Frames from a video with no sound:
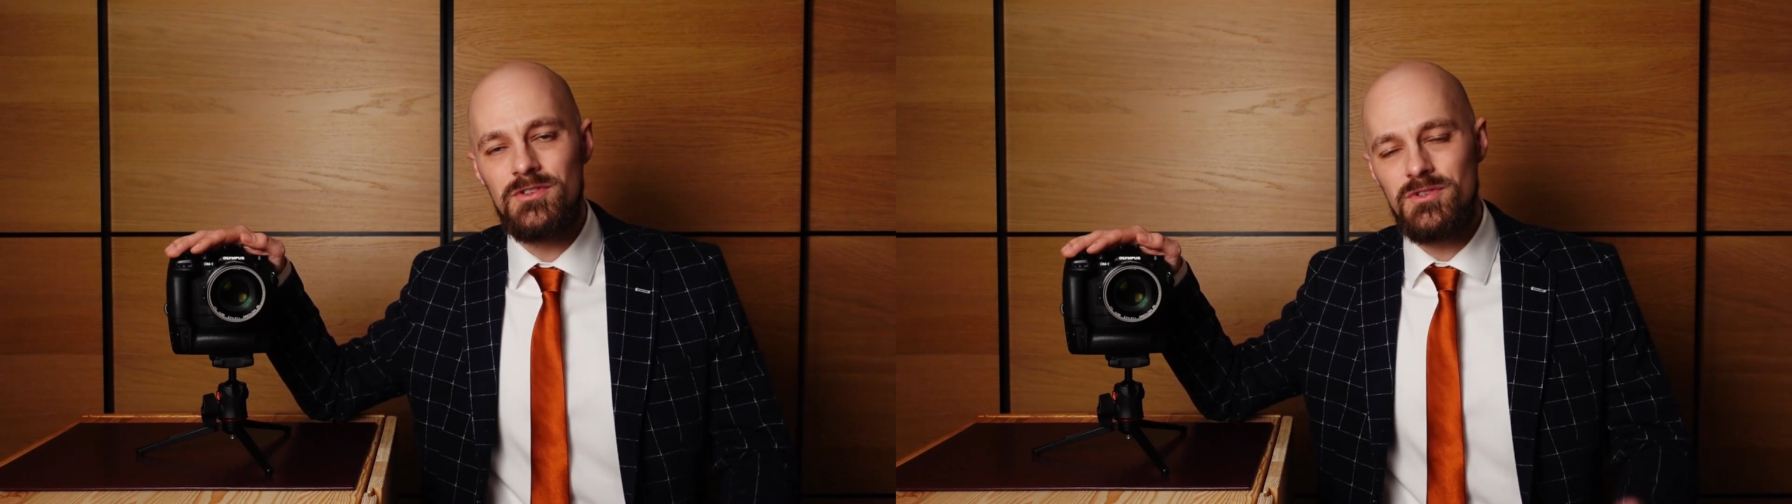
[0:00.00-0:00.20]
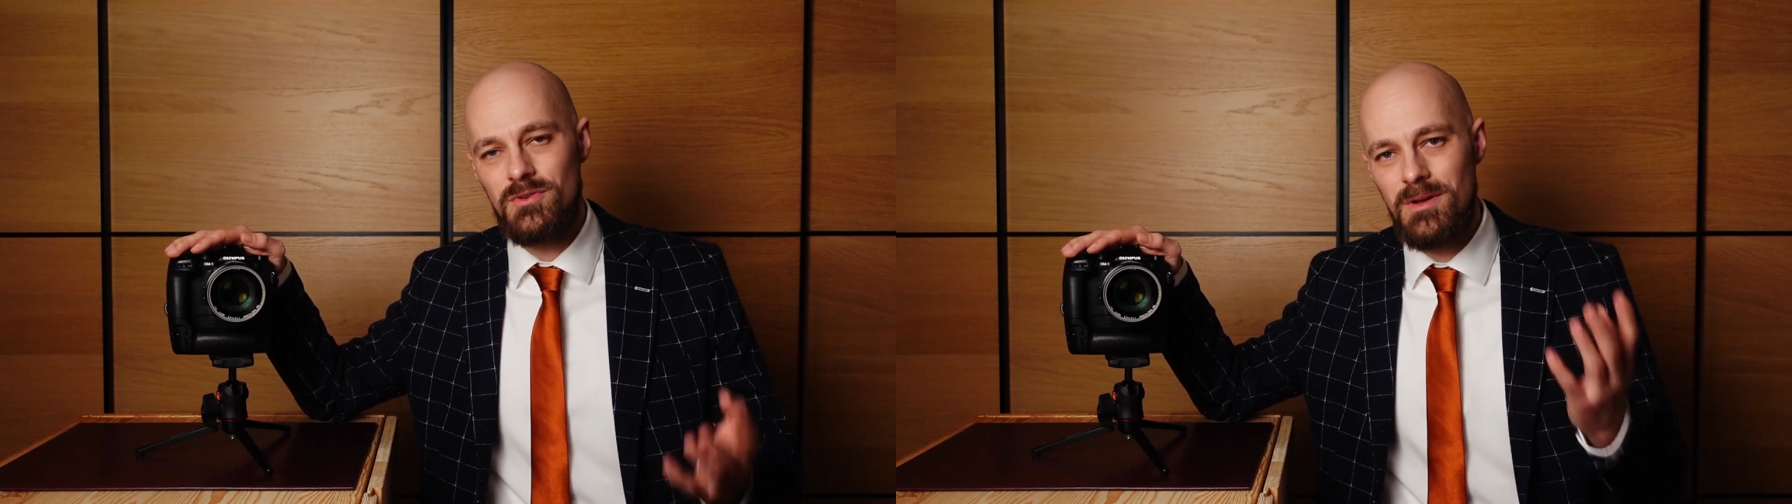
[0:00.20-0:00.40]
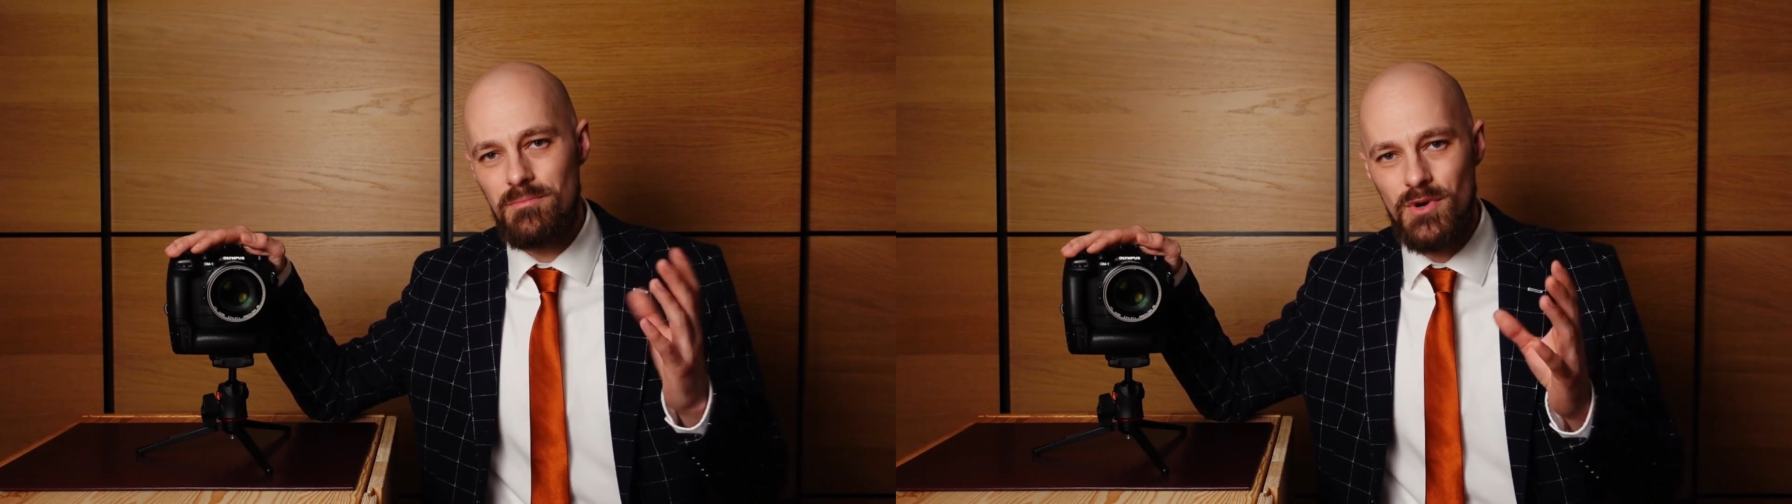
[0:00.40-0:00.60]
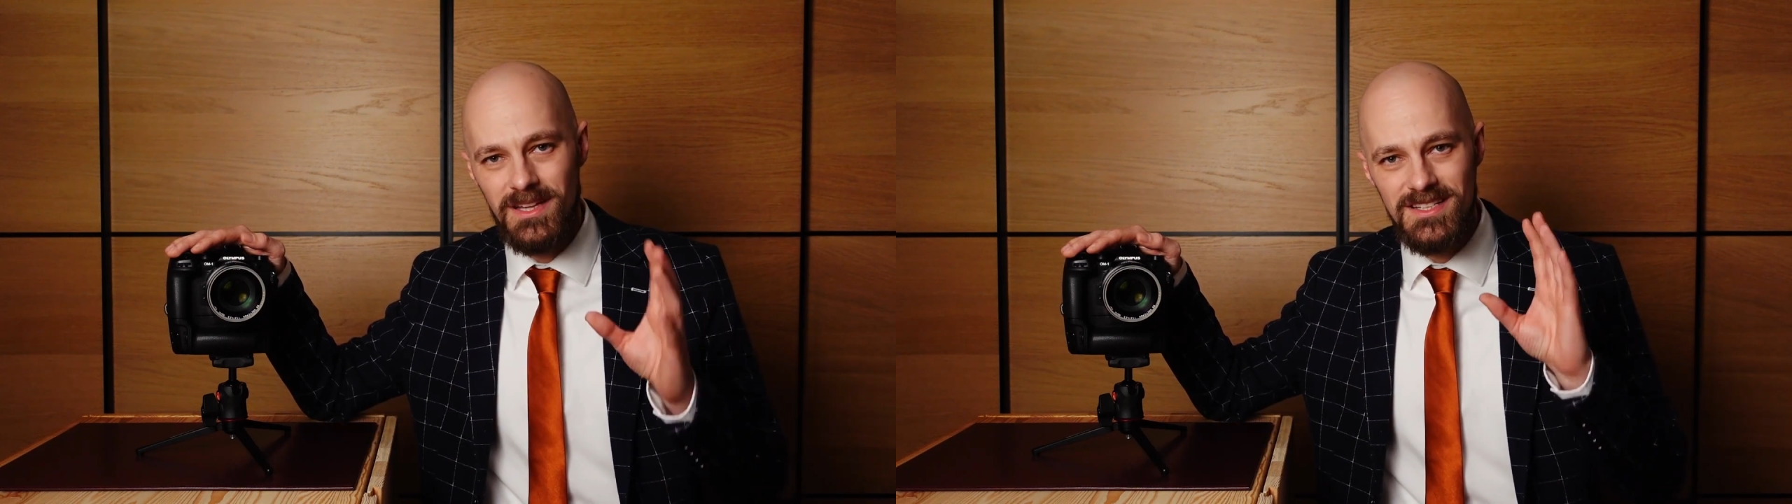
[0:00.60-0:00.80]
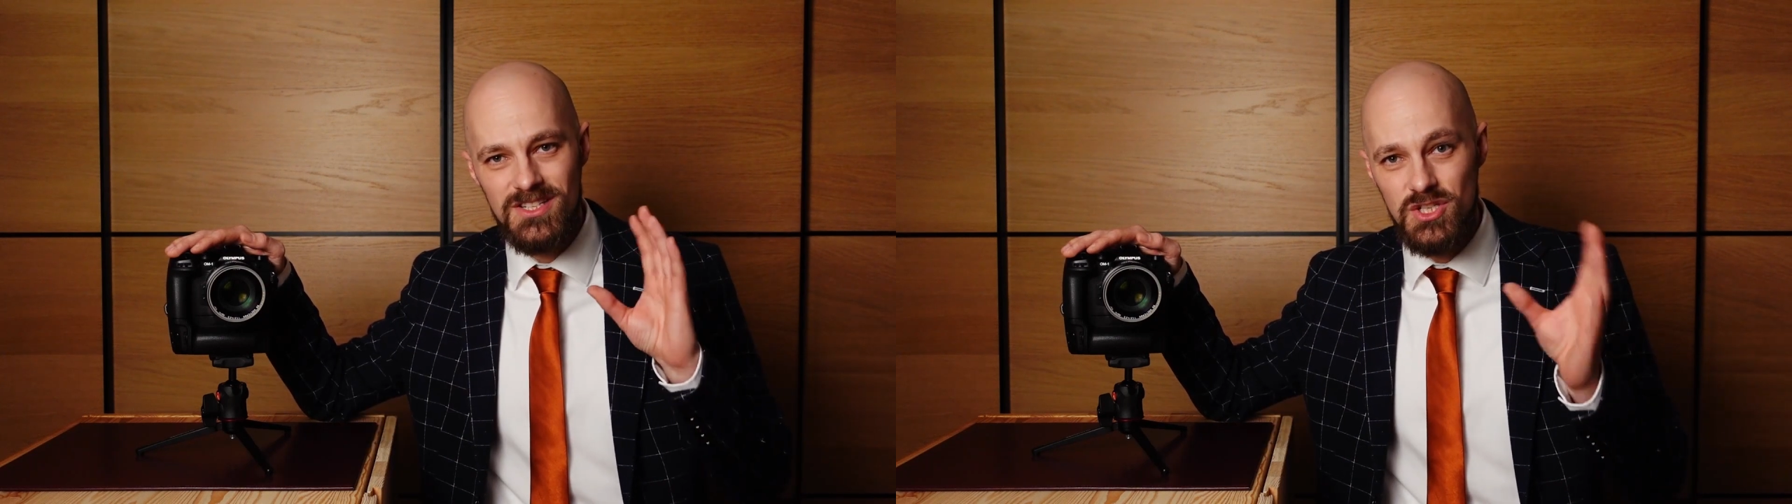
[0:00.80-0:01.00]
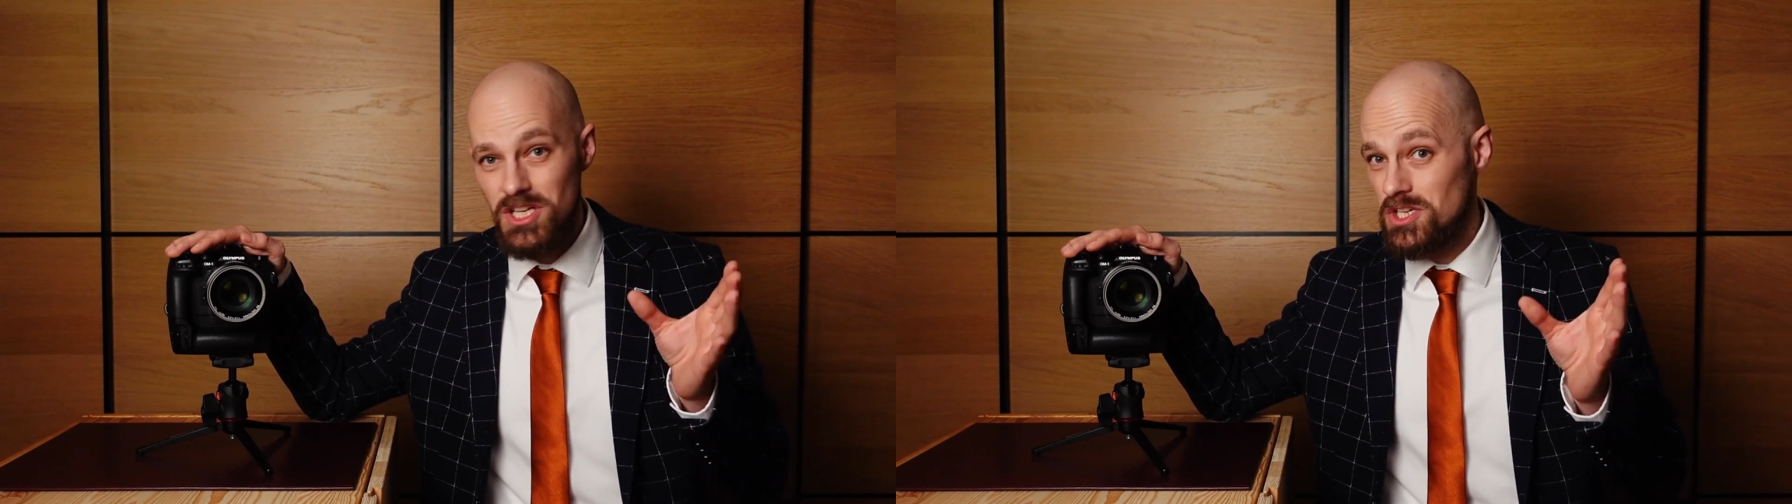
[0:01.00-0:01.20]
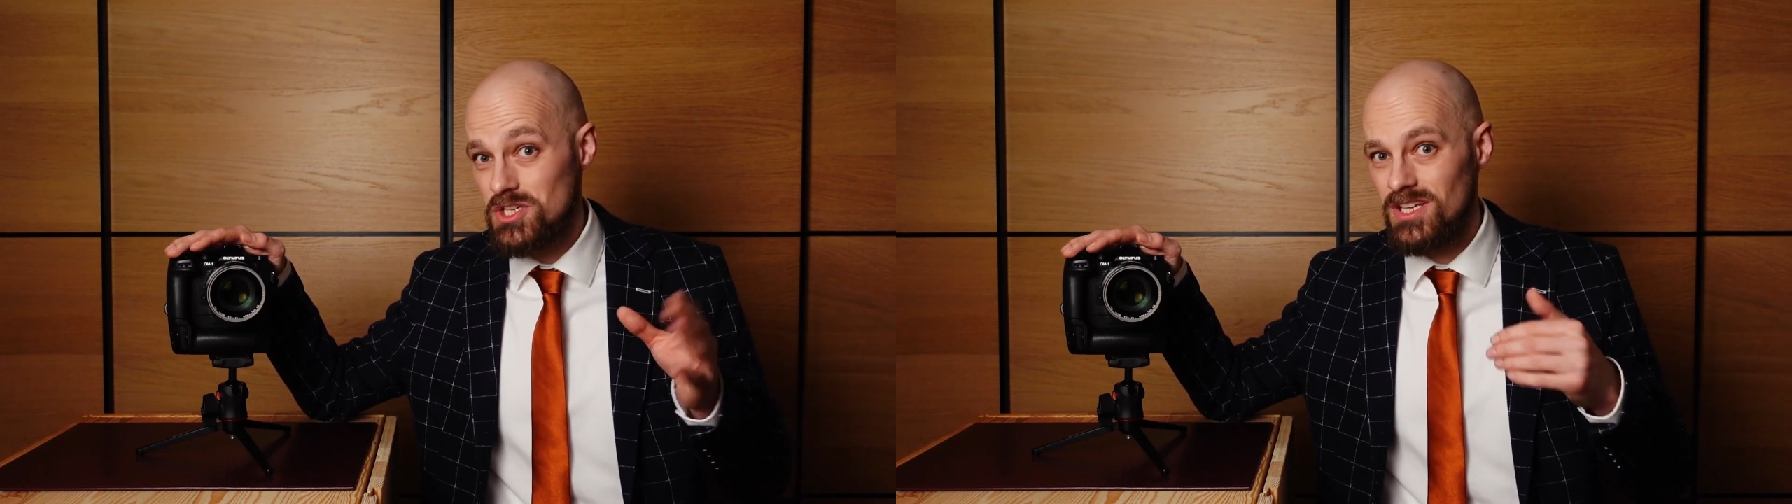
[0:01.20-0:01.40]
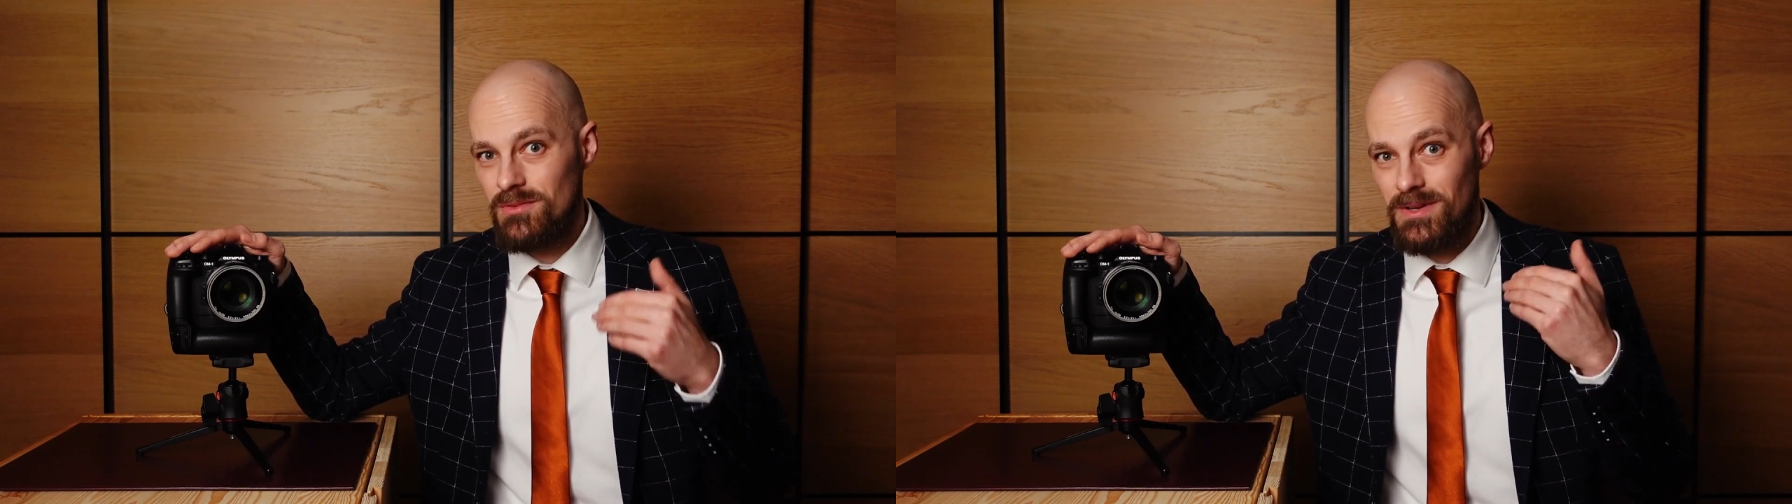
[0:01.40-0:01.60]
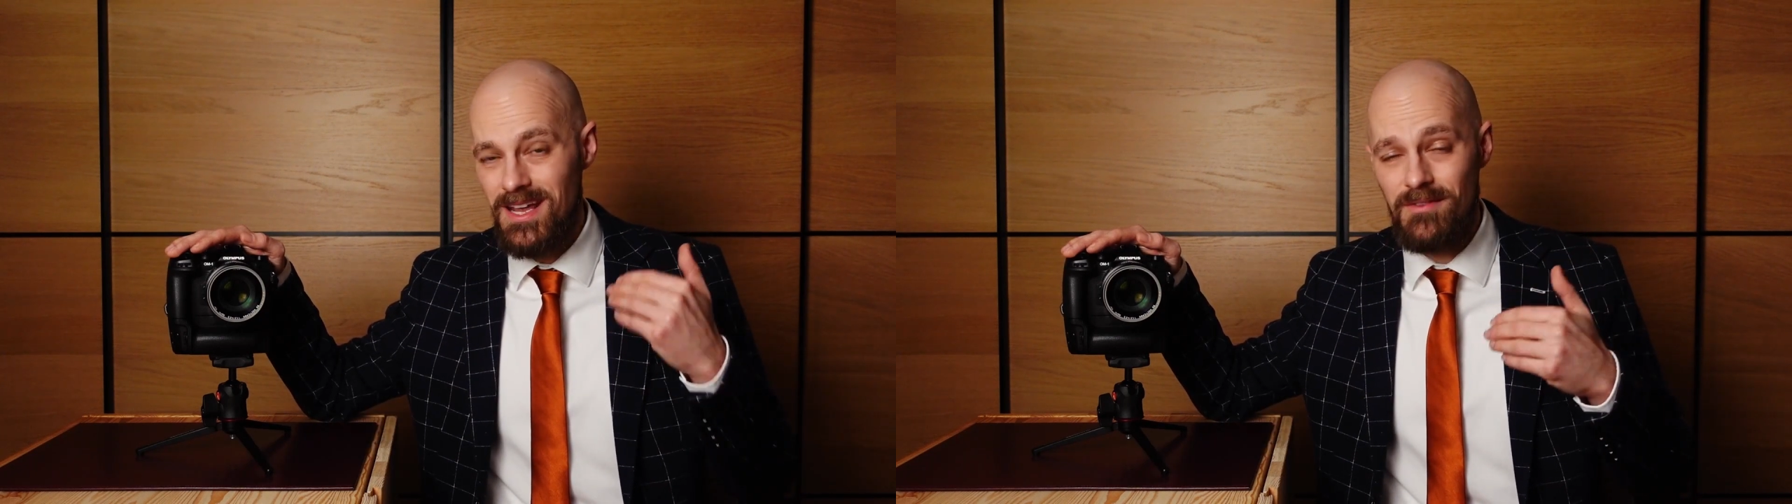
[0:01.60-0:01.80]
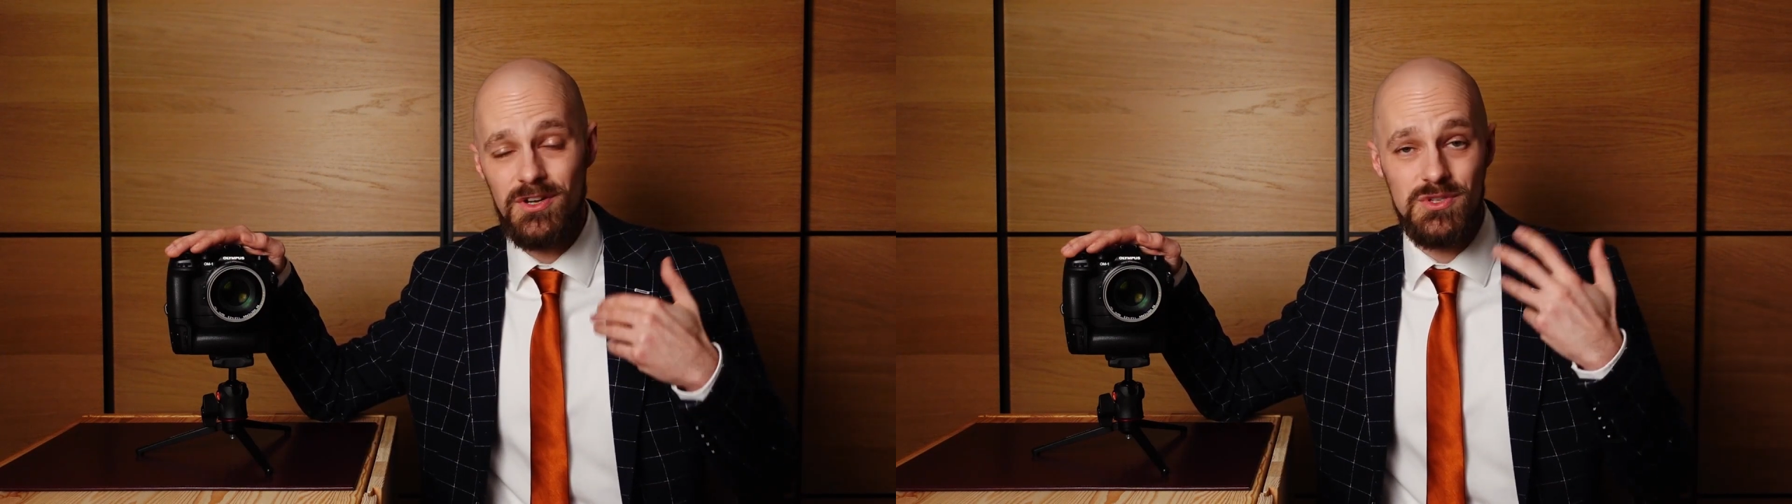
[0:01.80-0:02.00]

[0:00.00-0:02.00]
You can bring this cheat sheet whenever